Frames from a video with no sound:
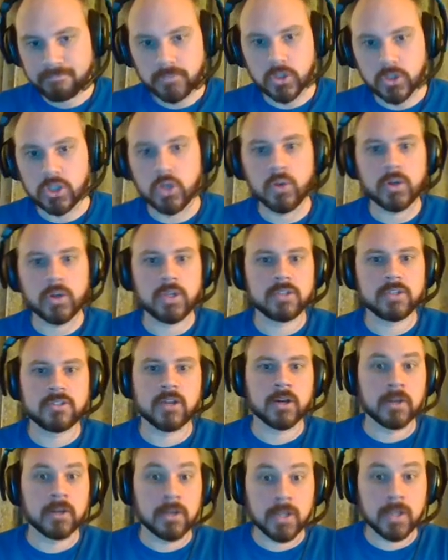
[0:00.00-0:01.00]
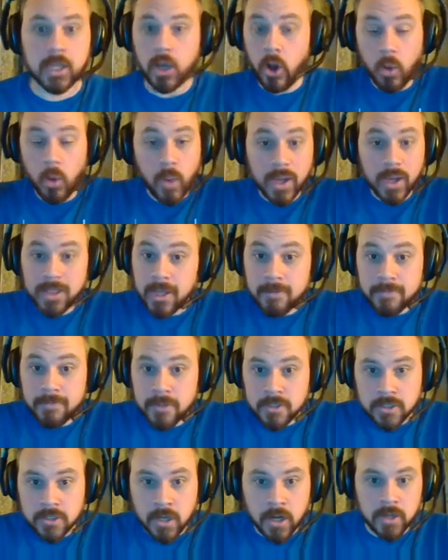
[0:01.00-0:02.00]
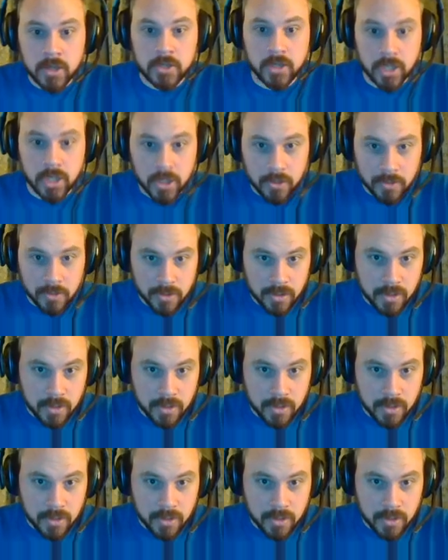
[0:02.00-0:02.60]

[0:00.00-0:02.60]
Don't get sucked into like, oh, I love this card. No.